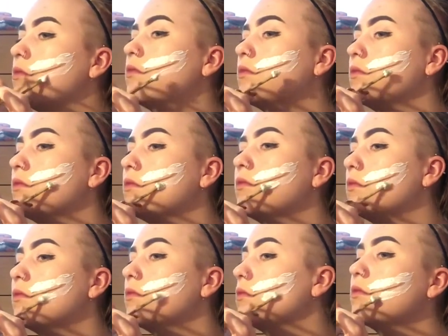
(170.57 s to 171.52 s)
to be,
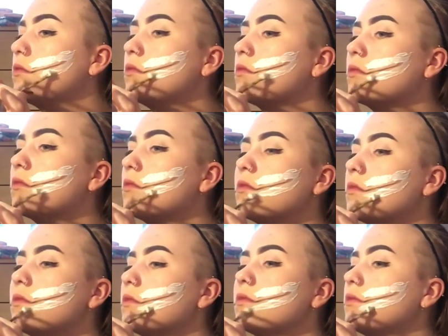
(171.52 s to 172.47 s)
so it's
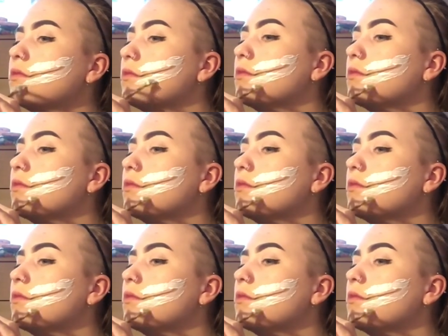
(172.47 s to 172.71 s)
like